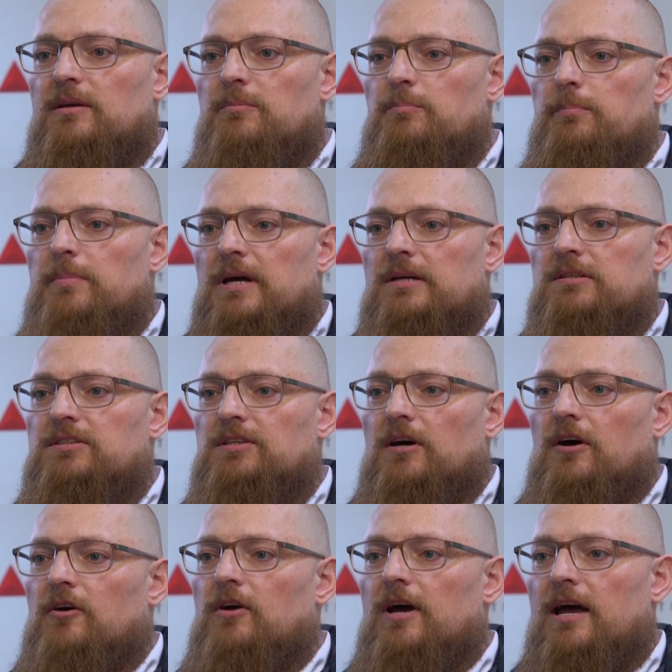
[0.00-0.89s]
impacts
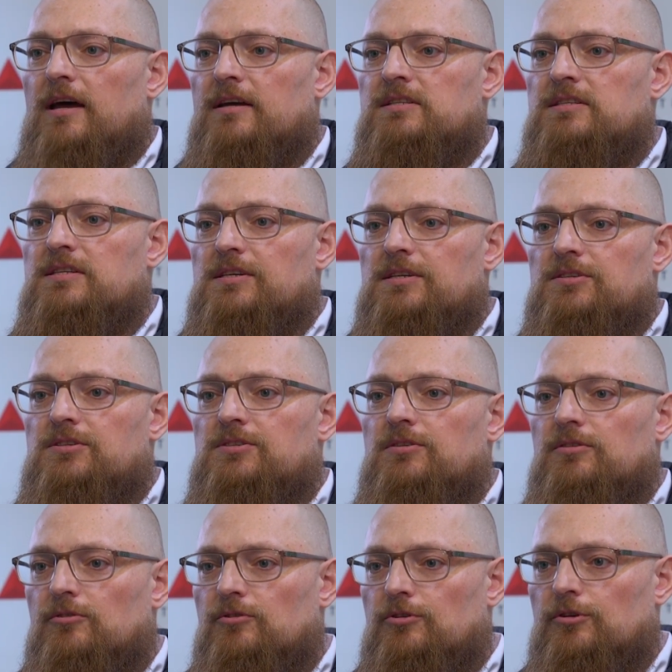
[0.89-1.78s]
our
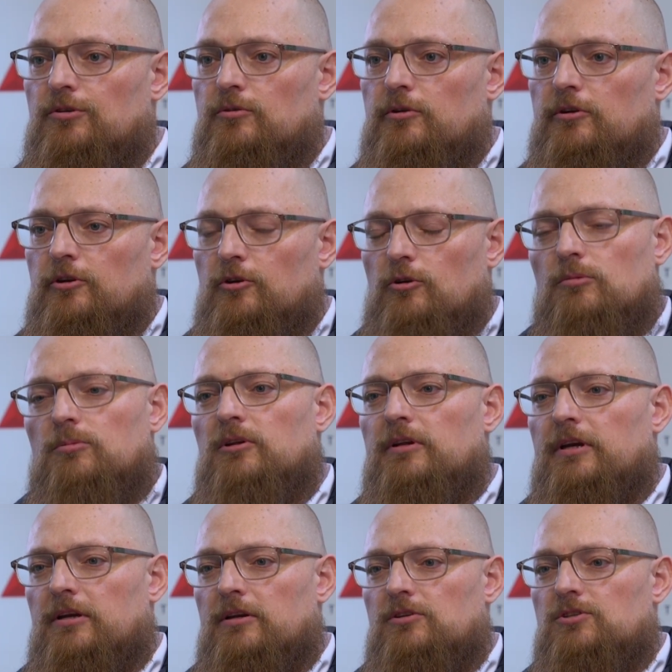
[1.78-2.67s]
access to
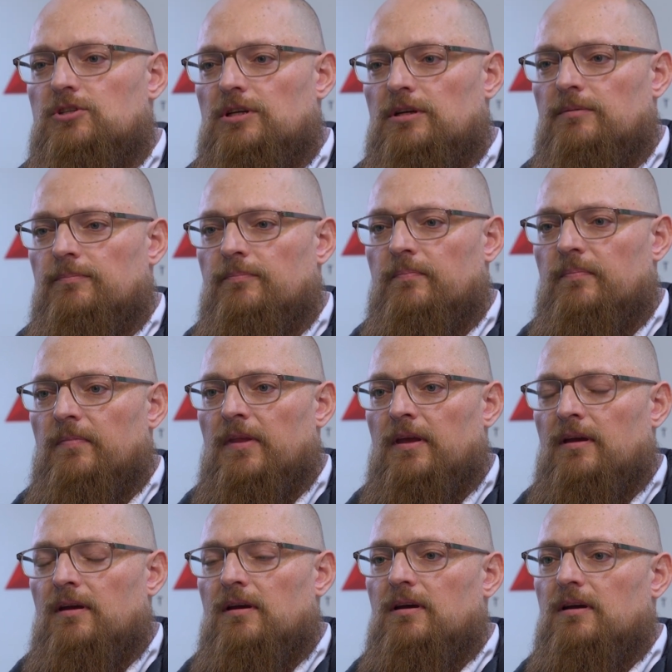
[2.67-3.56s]
renewable energy.
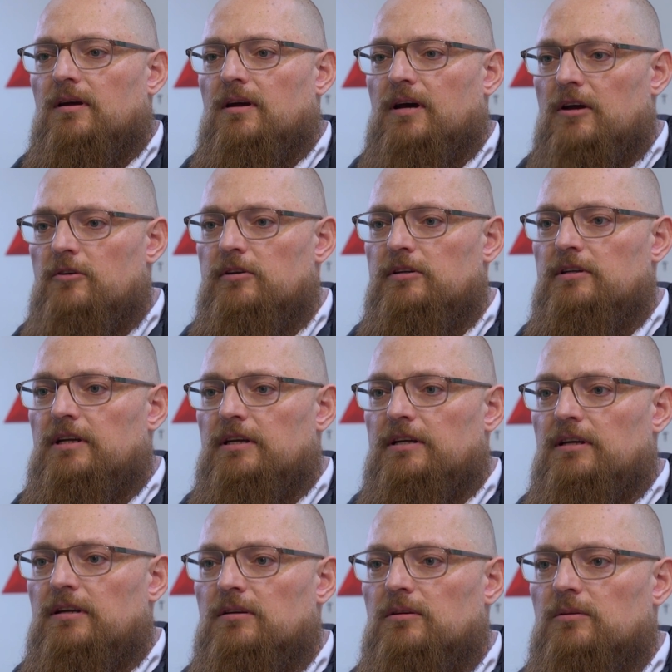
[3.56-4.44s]

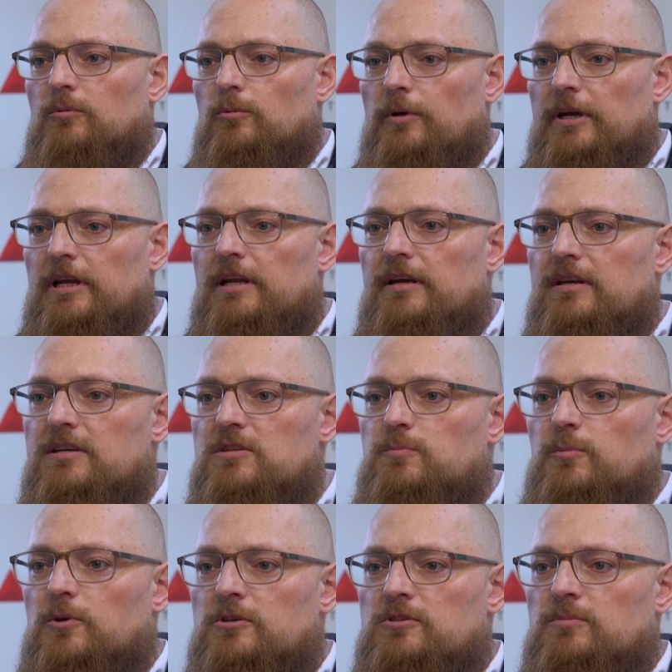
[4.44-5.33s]
Currently, wheeling
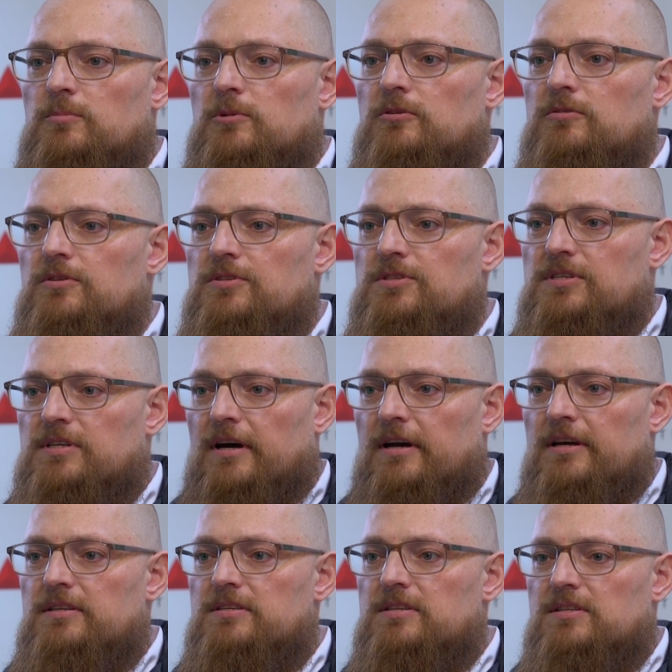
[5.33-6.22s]
is possible to
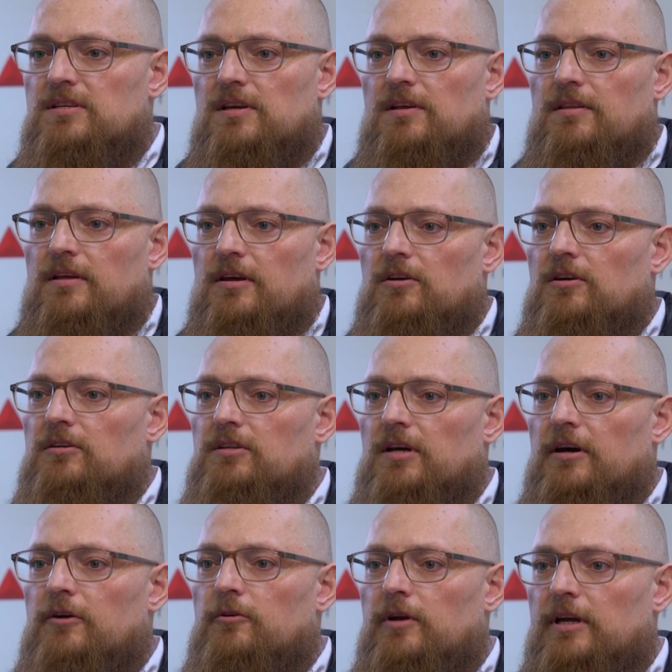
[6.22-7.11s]
sites that are
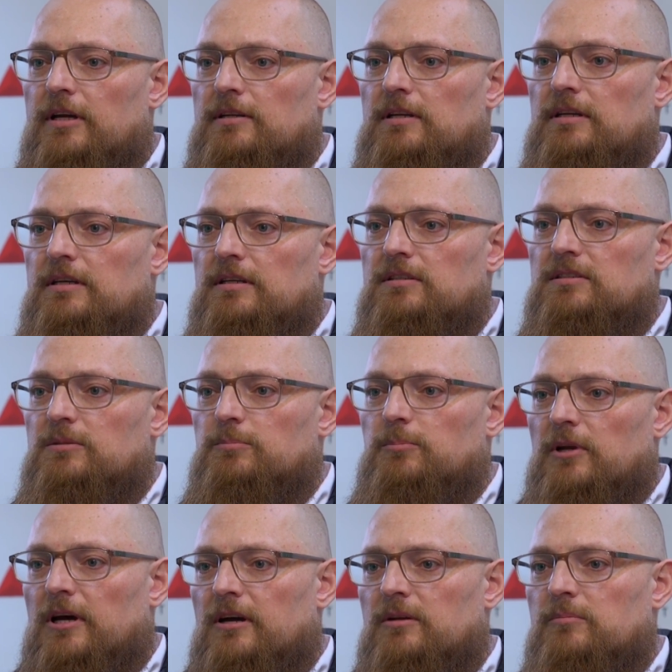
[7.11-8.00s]
directly
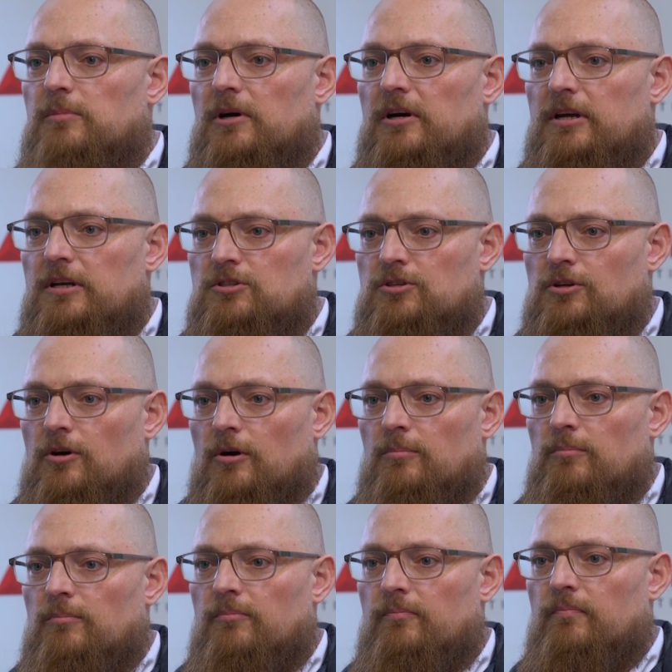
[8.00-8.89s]
supplied by Eskom.